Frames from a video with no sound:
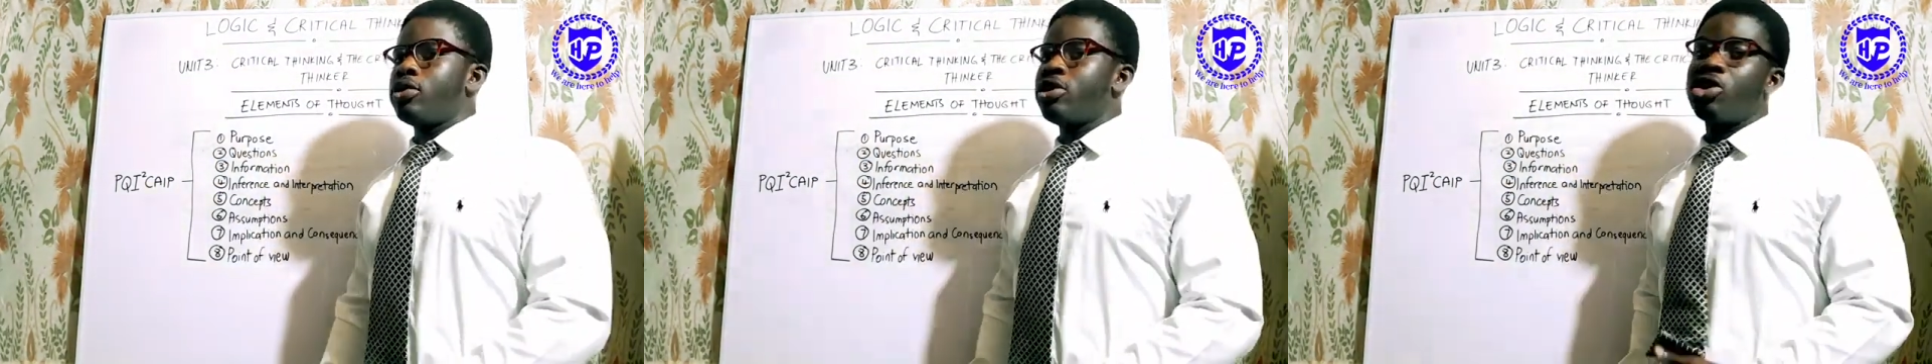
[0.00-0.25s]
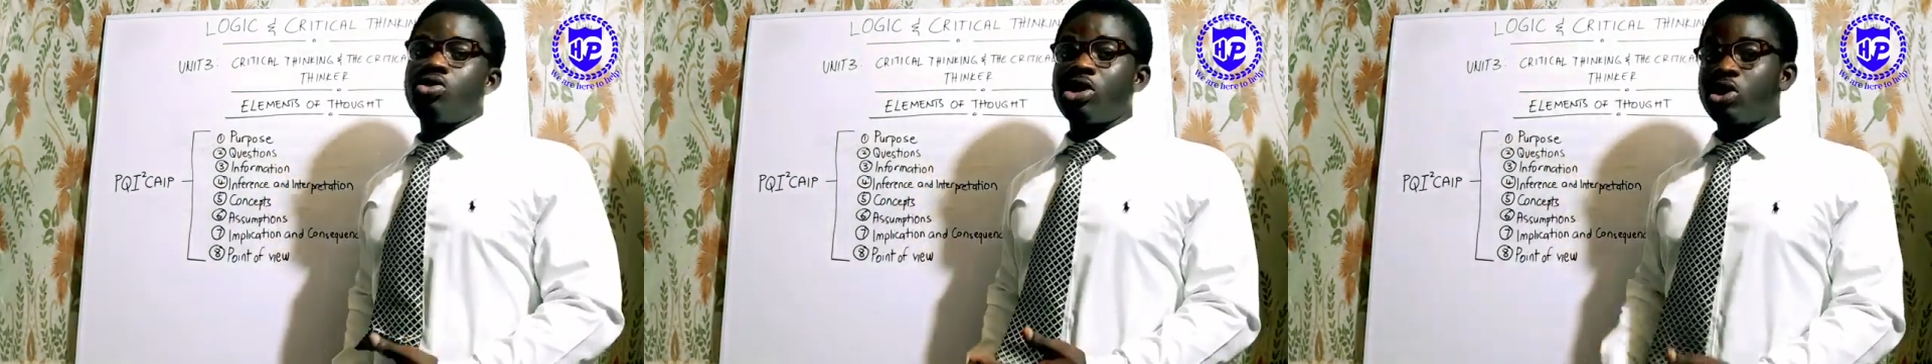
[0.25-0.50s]

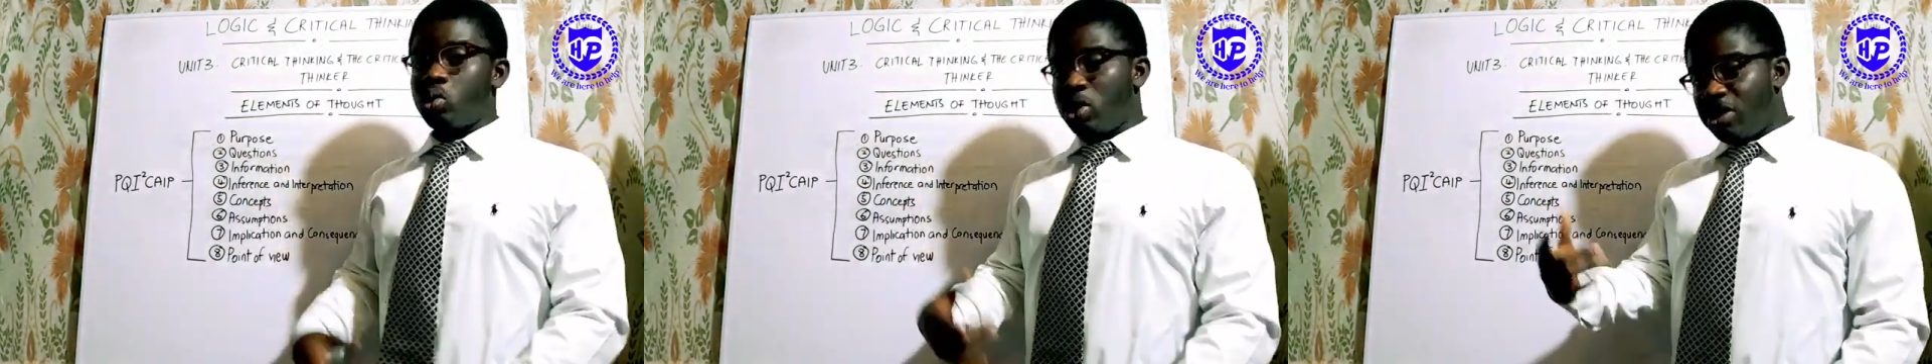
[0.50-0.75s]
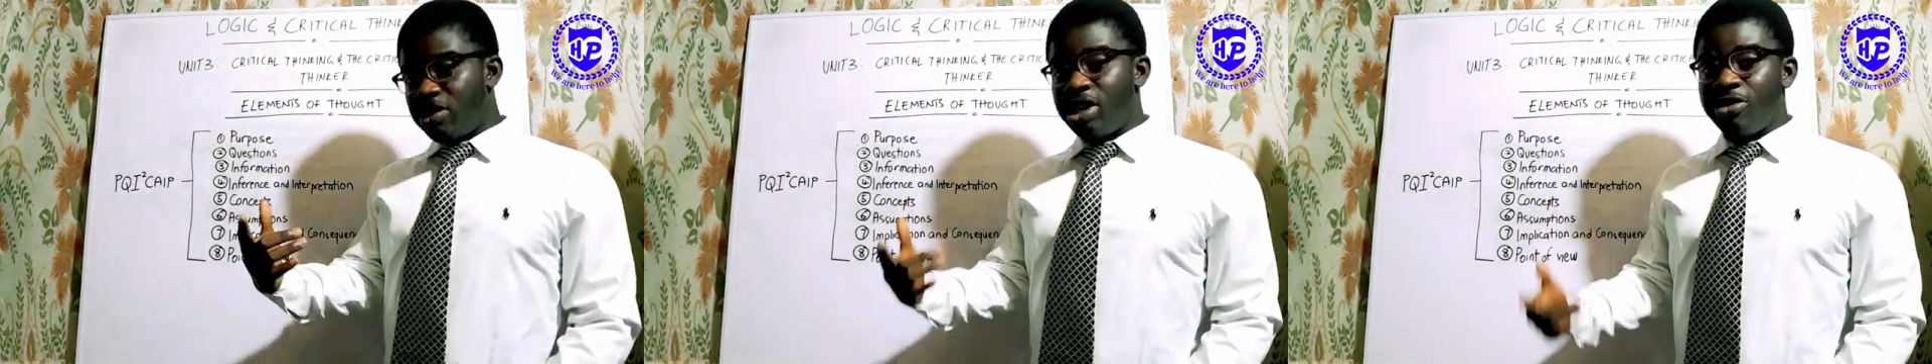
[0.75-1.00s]
These ones will
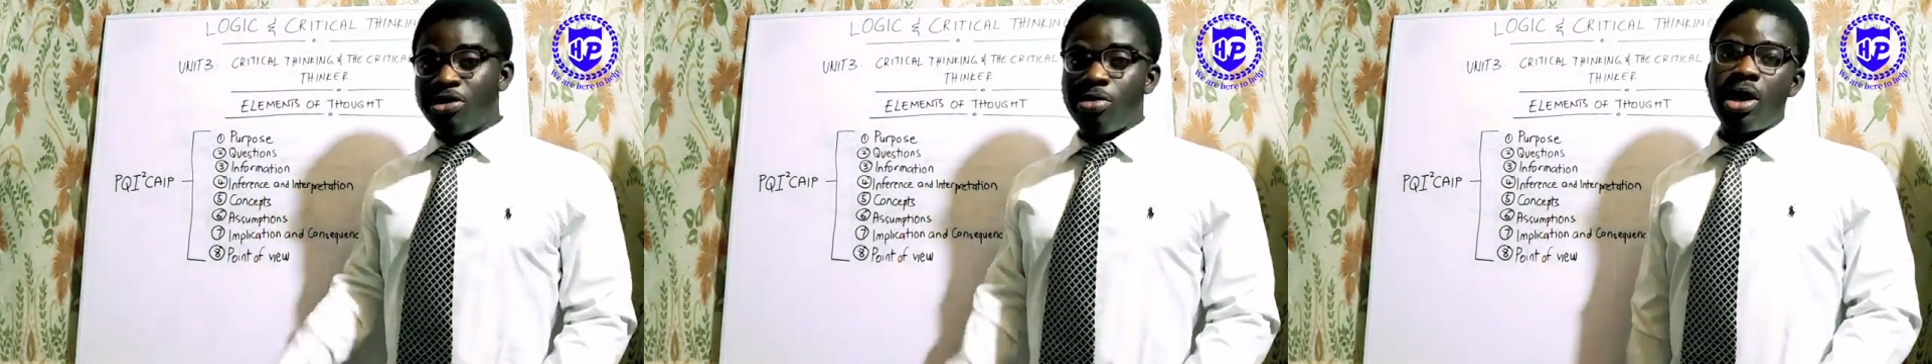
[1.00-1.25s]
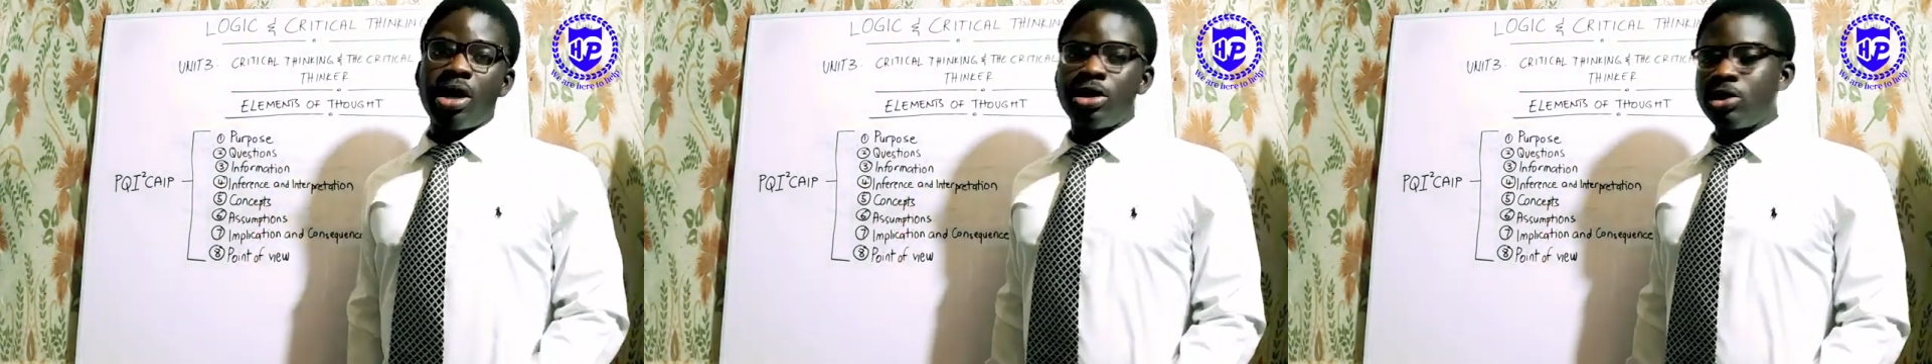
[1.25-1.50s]
never leave your
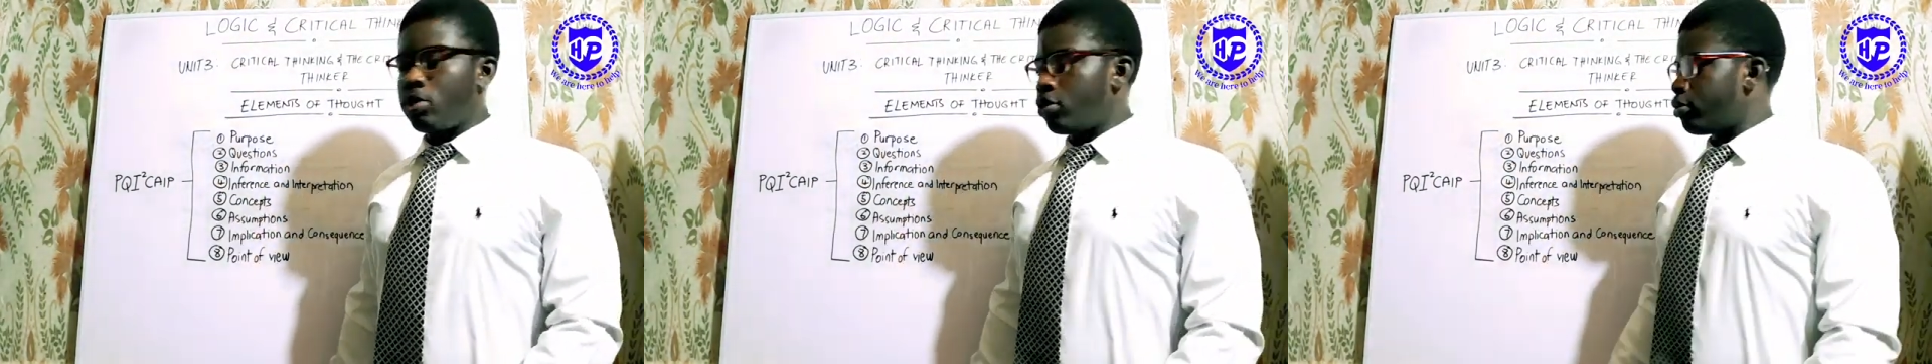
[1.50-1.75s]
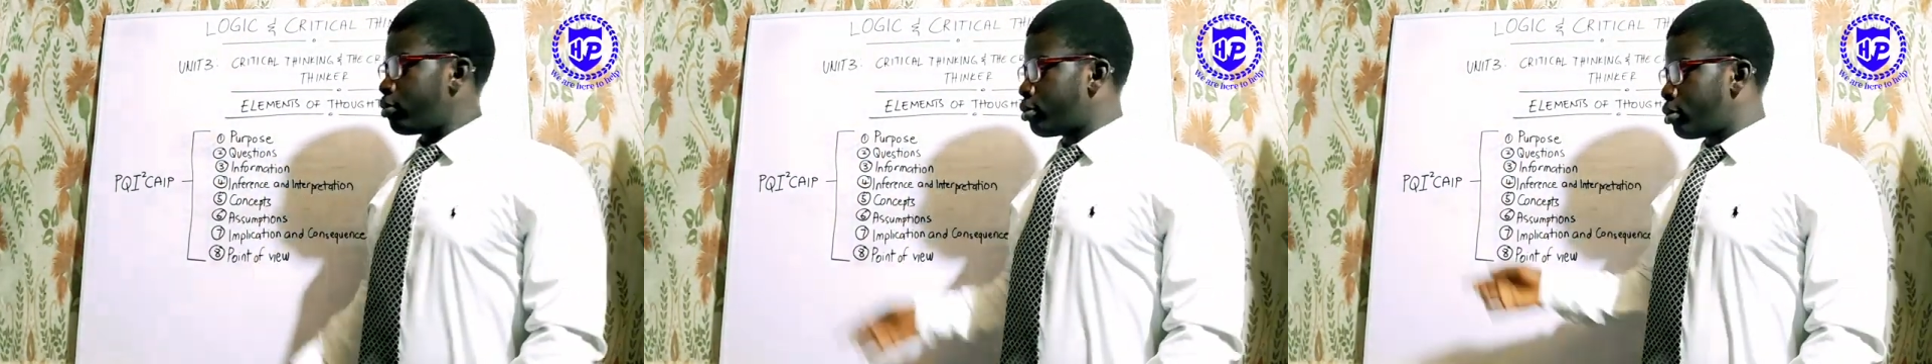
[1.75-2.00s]
mind. So